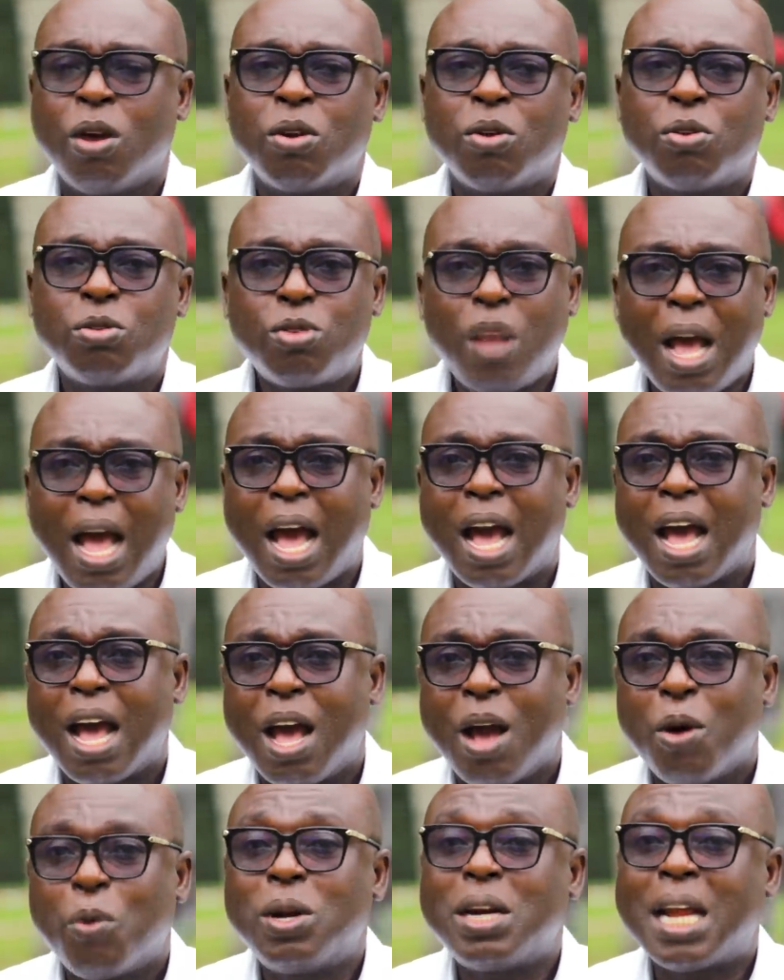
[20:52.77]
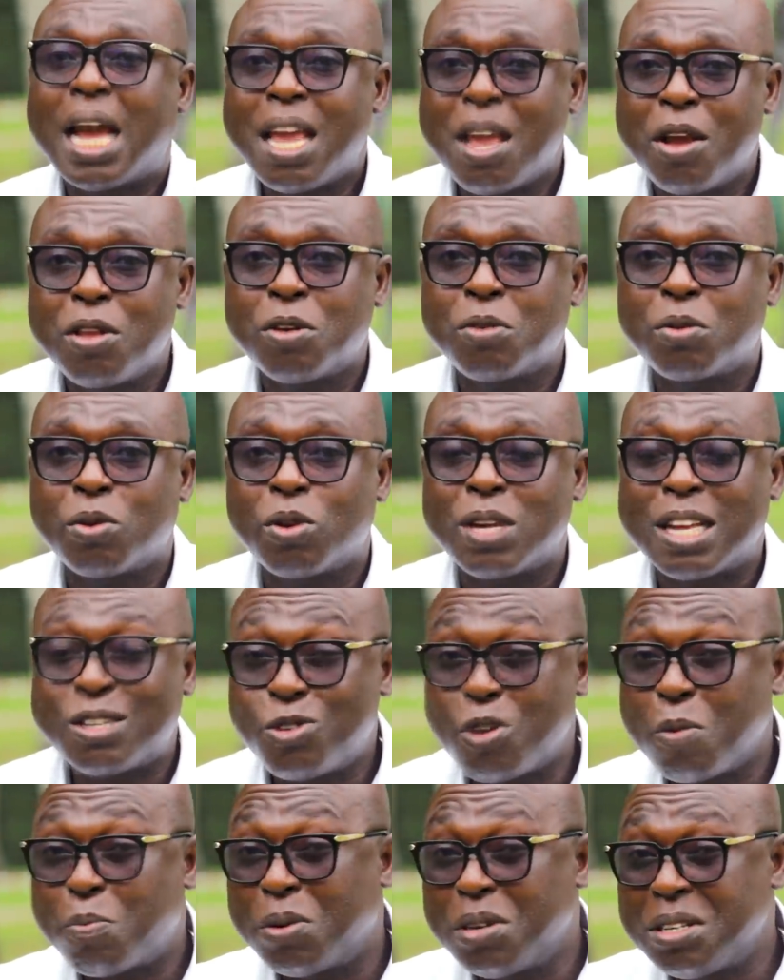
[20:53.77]
No so wo na ye nyono. Yesi
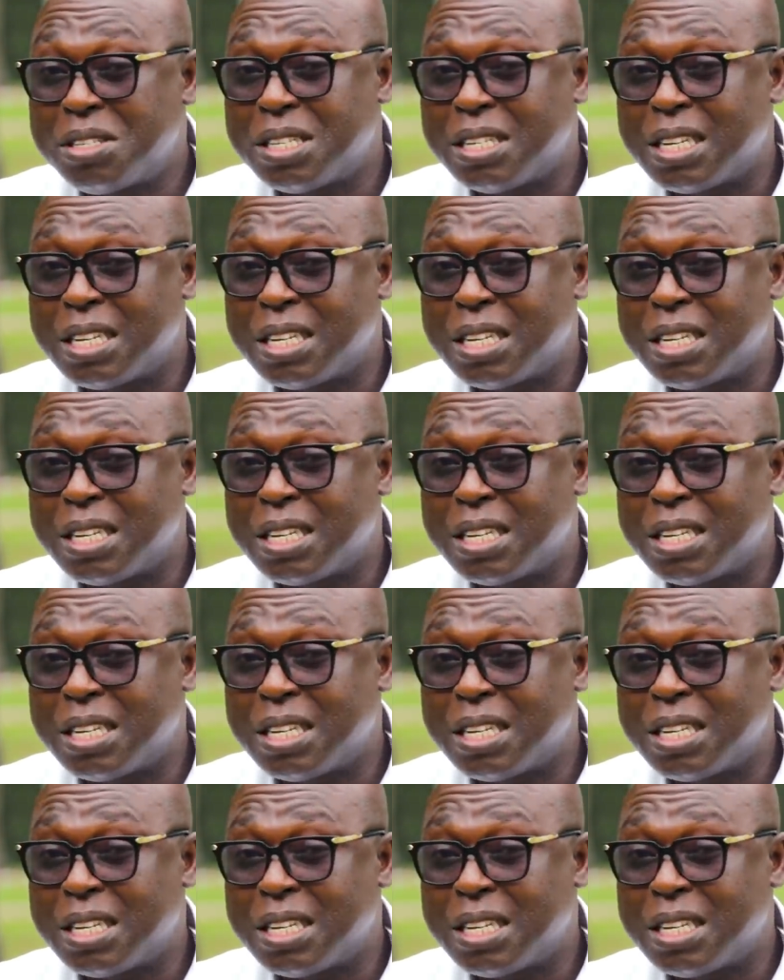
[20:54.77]
we police